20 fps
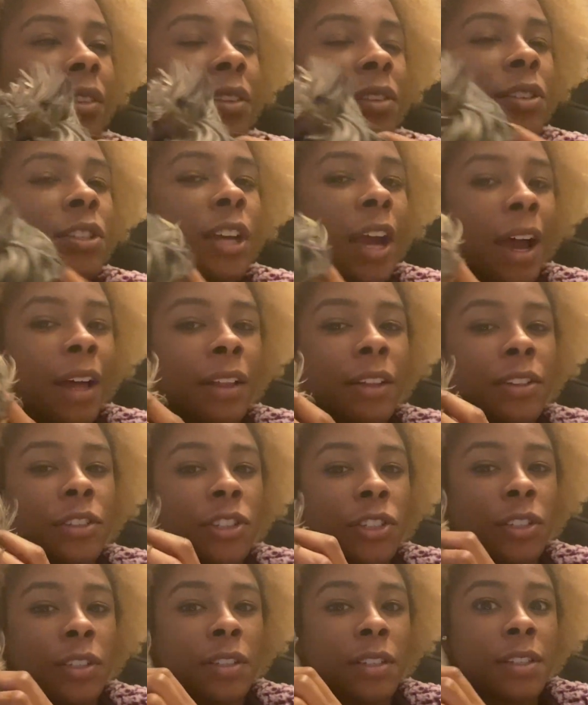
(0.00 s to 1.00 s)
the challenge
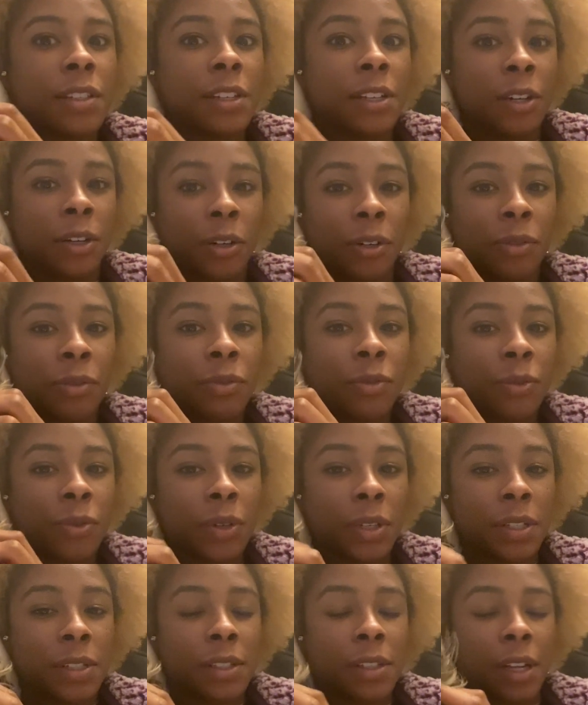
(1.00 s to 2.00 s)
itself
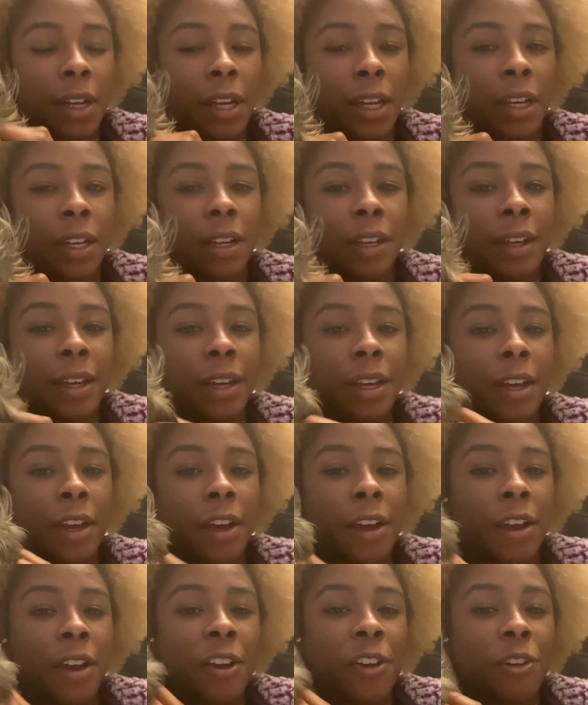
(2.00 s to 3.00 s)
was like
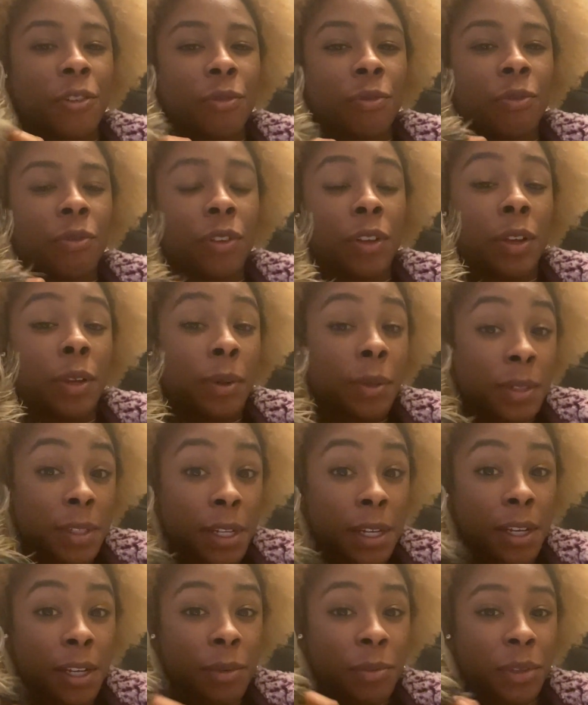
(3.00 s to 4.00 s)

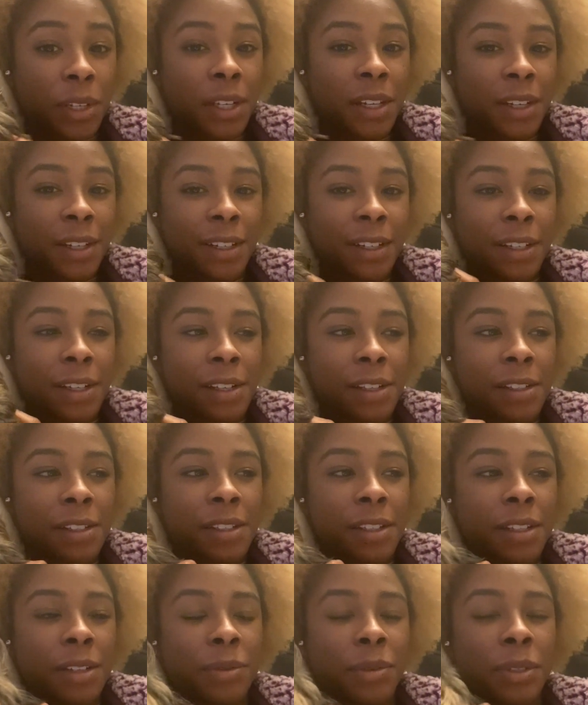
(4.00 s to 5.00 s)
confusing because
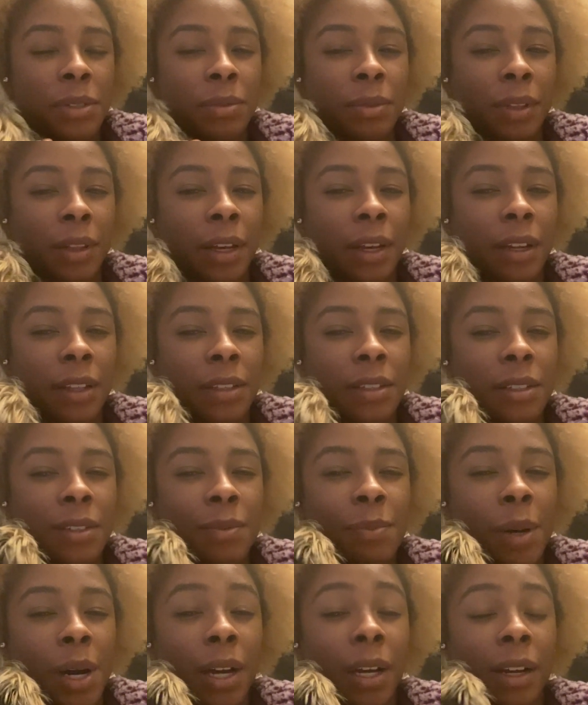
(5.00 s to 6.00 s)
it was related to
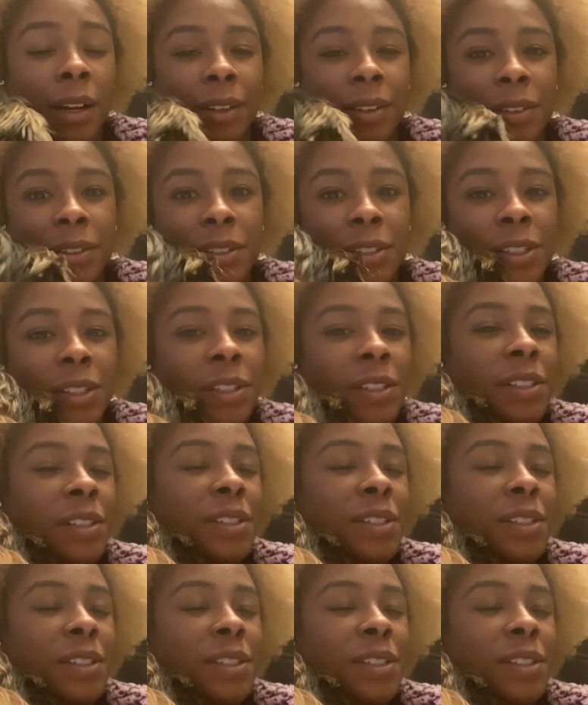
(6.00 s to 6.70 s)
biology.